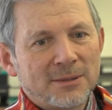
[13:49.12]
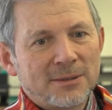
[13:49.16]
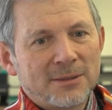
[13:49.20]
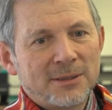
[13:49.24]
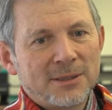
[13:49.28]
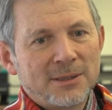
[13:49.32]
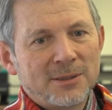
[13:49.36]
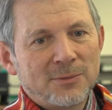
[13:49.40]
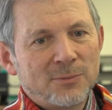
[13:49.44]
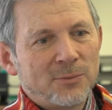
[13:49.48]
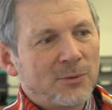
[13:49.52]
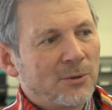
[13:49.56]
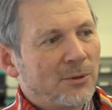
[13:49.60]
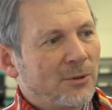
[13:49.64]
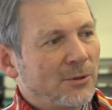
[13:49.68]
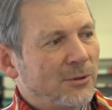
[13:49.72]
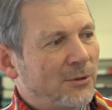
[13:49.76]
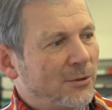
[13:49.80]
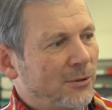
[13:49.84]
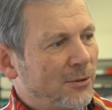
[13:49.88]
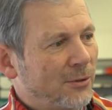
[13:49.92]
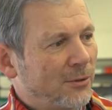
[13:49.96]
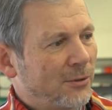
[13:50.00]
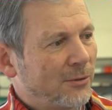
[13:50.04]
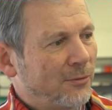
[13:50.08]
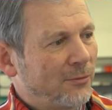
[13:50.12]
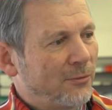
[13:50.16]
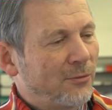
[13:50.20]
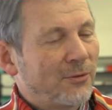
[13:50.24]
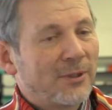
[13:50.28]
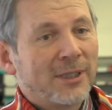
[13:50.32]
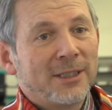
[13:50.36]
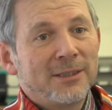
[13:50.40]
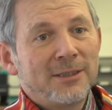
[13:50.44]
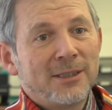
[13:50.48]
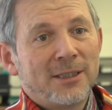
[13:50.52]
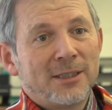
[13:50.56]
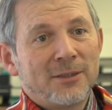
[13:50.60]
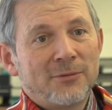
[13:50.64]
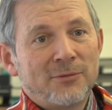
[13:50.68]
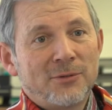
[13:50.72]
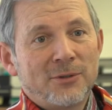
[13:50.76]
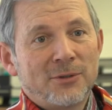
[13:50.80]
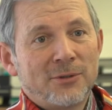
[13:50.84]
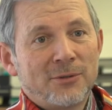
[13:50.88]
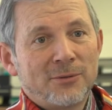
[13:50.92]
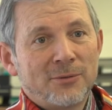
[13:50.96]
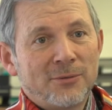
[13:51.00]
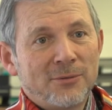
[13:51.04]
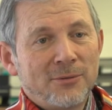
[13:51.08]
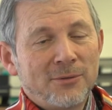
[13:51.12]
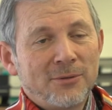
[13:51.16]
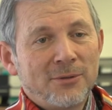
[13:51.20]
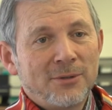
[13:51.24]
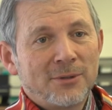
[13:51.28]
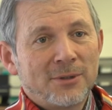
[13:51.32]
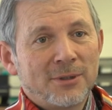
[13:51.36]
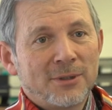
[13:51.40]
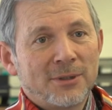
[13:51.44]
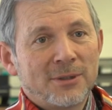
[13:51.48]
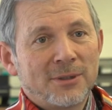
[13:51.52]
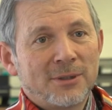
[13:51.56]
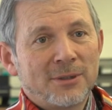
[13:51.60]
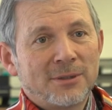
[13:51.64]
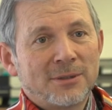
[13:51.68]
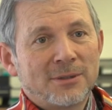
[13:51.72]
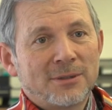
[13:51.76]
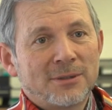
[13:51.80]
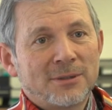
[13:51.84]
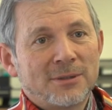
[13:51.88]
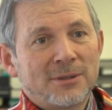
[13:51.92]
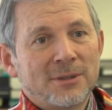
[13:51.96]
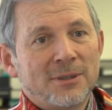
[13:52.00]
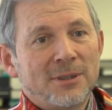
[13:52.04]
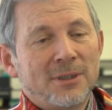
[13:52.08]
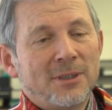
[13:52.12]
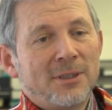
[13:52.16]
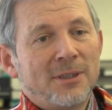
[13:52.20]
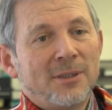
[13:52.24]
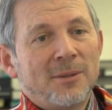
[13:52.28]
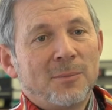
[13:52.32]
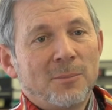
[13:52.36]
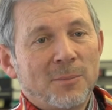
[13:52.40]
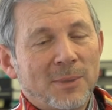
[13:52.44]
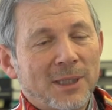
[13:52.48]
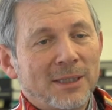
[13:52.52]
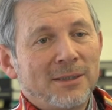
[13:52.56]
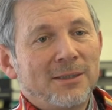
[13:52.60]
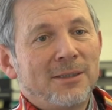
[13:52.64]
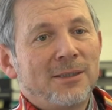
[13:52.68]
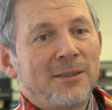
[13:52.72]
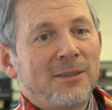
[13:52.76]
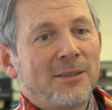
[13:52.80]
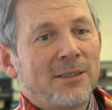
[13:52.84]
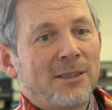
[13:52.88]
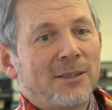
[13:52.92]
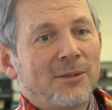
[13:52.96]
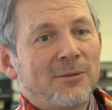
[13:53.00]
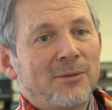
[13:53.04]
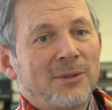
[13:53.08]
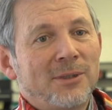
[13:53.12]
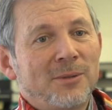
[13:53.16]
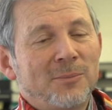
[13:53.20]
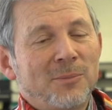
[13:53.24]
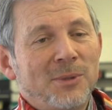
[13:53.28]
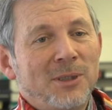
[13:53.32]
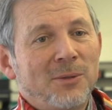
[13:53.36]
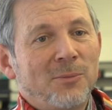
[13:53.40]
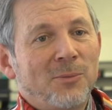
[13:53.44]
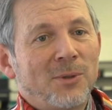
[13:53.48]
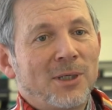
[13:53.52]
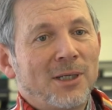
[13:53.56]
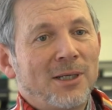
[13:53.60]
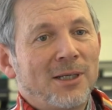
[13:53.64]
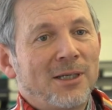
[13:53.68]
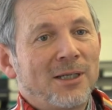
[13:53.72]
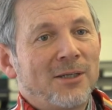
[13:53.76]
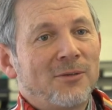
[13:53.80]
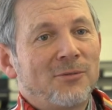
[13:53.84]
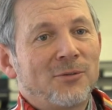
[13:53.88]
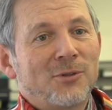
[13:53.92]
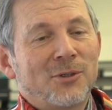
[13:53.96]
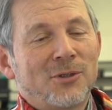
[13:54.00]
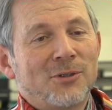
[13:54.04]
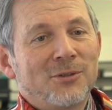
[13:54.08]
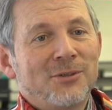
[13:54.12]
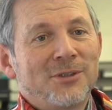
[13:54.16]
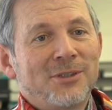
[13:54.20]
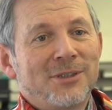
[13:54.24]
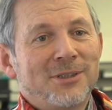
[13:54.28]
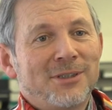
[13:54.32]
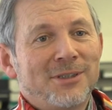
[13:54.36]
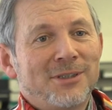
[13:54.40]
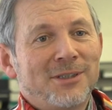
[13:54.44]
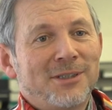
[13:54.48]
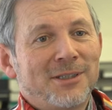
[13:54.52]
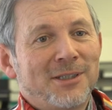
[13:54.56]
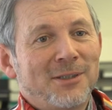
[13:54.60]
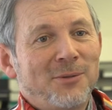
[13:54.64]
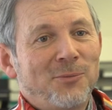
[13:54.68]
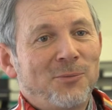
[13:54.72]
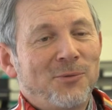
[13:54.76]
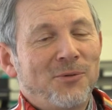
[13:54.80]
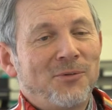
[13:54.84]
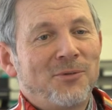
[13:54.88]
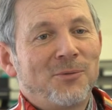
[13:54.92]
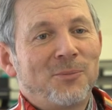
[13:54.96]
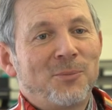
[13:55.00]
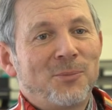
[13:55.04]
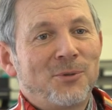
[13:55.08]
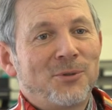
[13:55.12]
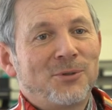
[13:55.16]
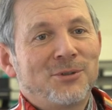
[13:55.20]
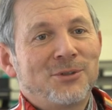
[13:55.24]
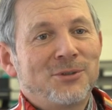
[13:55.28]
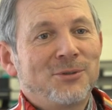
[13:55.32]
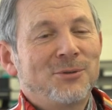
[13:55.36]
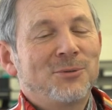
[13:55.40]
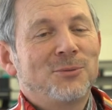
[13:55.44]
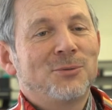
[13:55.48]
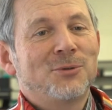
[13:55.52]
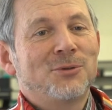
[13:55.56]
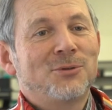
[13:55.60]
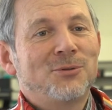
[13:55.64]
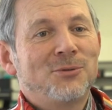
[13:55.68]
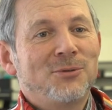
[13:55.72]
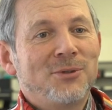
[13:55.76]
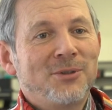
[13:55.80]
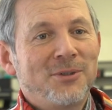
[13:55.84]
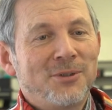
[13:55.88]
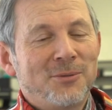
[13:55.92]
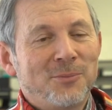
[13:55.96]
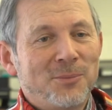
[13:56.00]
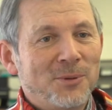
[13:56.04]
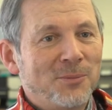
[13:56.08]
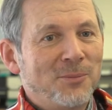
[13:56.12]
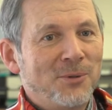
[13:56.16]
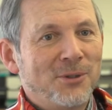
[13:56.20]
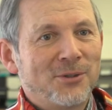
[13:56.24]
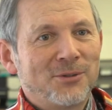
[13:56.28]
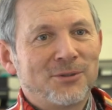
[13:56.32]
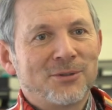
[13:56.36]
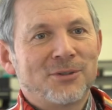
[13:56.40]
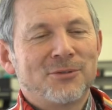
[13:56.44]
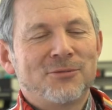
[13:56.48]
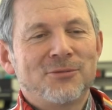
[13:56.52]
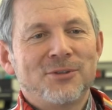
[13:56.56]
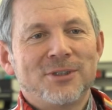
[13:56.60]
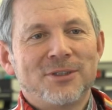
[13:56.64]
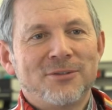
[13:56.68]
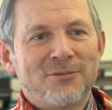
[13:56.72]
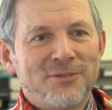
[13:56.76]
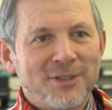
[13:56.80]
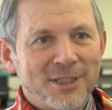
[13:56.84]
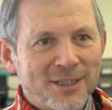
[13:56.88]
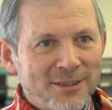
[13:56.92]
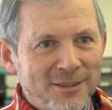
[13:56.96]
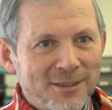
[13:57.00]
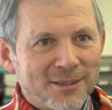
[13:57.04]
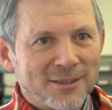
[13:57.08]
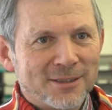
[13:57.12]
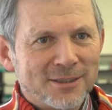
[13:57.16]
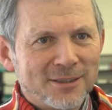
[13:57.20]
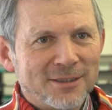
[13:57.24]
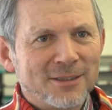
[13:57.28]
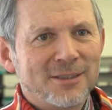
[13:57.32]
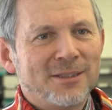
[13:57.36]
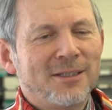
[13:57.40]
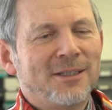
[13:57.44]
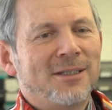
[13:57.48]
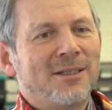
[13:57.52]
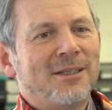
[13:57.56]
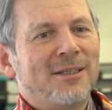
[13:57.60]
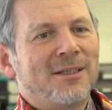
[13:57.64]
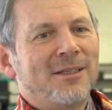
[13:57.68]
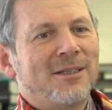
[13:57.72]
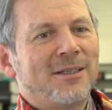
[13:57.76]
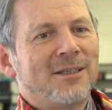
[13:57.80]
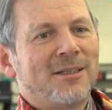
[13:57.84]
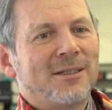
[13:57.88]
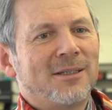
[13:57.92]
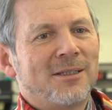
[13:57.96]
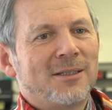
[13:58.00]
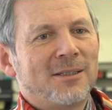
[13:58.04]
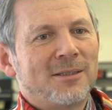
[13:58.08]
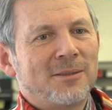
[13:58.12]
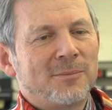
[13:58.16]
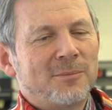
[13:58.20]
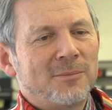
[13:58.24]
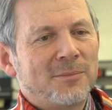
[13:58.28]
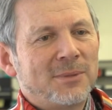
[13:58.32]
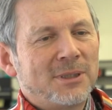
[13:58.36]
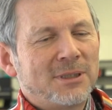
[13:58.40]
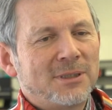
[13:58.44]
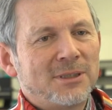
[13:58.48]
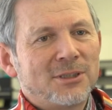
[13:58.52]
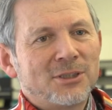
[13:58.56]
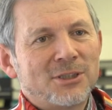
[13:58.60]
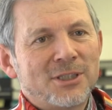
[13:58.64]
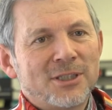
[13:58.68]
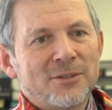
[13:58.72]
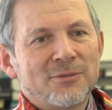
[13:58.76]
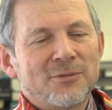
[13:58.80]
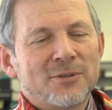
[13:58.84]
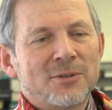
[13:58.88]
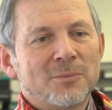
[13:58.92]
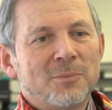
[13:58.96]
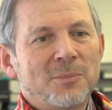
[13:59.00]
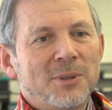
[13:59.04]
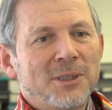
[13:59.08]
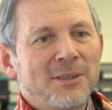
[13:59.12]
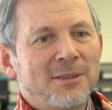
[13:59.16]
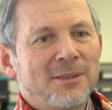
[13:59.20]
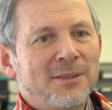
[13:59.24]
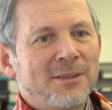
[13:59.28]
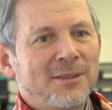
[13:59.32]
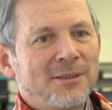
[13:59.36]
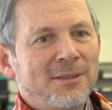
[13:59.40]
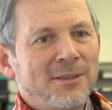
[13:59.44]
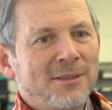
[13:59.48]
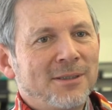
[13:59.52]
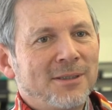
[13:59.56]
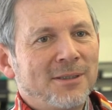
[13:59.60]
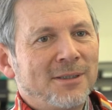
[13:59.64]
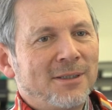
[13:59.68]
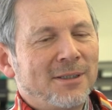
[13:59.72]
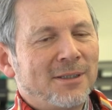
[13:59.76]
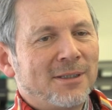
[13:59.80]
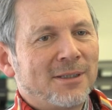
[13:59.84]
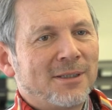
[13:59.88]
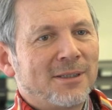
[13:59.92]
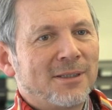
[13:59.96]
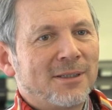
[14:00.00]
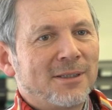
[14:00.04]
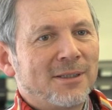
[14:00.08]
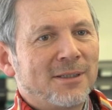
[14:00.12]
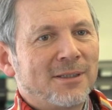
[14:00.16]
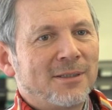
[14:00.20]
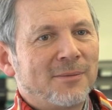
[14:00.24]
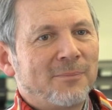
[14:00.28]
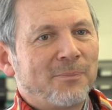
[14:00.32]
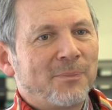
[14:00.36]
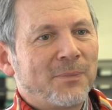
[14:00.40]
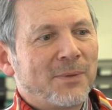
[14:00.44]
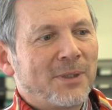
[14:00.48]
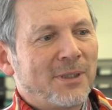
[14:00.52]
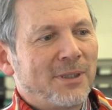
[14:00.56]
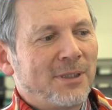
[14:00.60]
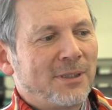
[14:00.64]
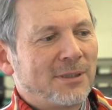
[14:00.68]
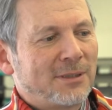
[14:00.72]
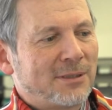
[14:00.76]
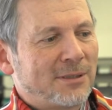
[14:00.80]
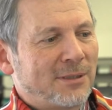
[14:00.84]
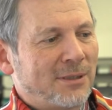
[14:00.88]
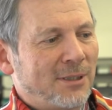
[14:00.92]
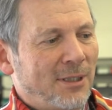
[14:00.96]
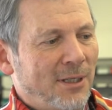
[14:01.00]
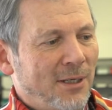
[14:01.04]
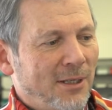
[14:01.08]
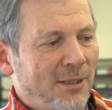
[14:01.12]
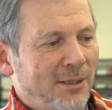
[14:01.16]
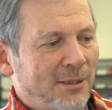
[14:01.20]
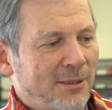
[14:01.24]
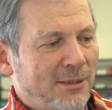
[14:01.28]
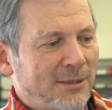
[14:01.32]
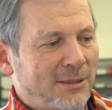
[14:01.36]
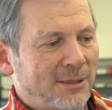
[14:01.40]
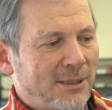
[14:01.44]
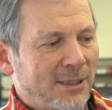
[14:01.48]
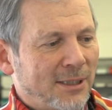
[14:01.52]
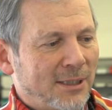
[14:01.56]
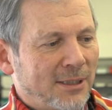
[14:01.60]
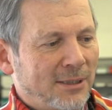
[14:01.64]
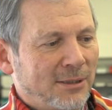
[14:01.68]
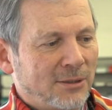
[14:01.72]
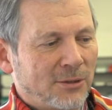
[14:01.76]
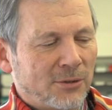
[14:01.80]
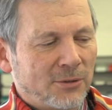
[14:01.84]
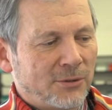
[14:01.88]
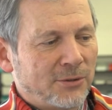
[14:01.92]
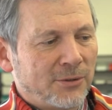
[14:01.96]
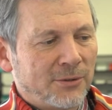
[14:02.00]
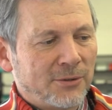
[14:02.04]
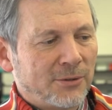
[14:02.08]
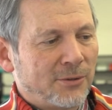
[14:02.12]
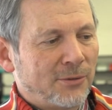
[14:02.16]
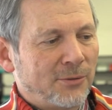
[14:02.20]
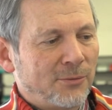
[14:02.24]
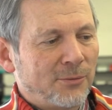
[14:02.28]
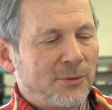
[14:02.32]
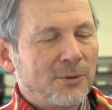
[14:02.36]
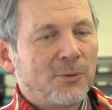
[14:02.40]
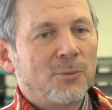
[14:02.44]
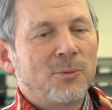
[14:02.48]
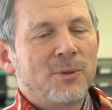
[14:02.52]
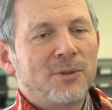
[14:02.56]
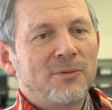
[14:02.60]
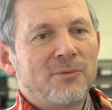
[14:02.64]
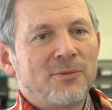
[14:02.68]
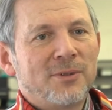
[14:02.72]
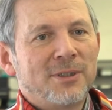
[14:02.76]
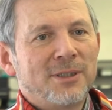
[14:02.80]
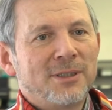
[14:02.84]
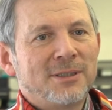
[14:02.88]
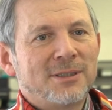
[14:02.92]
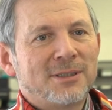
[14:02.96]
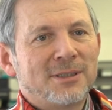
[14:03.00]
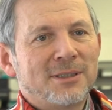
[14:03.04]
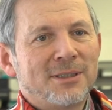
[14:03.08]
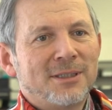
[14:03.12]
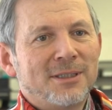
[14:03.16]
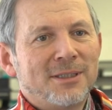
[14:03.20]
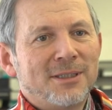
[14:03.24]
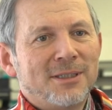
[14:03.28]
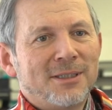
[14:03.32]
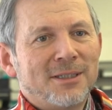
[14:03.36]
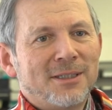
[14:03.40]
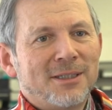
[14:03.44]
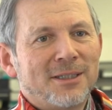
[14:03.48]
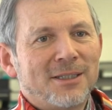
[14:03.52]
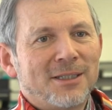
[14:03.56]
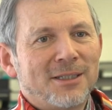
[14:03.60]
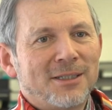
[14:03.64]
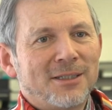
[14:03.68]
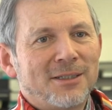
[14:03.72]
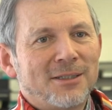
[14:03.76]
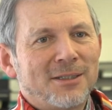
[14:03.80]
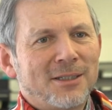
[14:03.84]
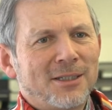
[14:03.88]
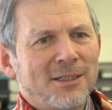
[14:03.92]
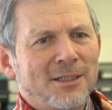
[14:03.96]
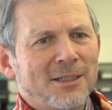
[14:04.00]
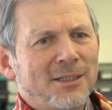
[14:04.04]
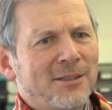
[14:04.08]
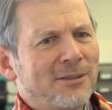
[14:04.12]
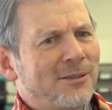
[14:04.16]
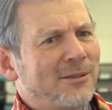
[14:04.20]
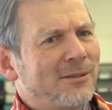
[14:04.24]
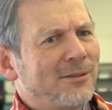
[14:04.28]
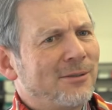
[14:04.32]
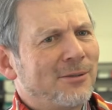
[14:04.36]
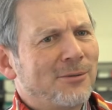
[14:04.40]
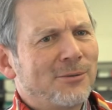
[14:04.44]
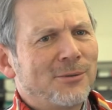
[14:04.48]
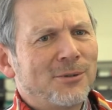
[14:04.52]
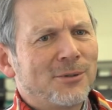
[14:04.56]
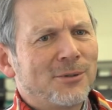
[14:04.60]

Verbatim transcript: this was on Friday afternoon. Uh, it's Monday now, and meanwhile I have contact again with the person who was doing the bibliography in Vienna, uh, Mister Stefan Pittner. Um, he's still in science, also not doing wavelets, and I had no